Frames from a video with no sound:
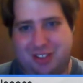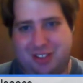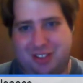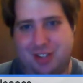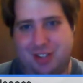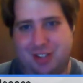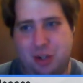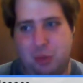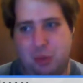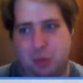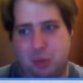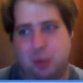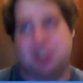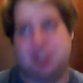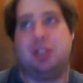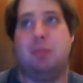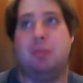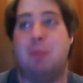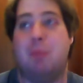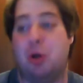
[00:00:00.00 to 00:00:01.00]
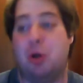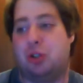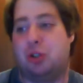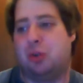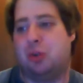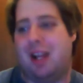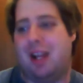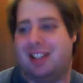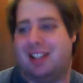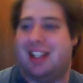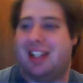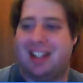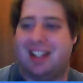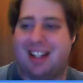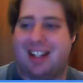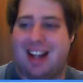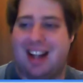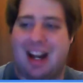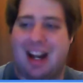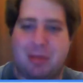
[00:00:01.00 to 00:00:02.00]
So, what's the most rise I can
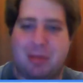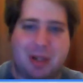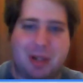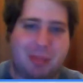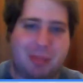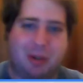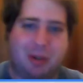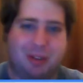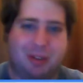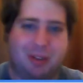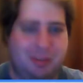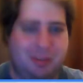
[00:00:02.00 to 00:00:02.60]
get out of people?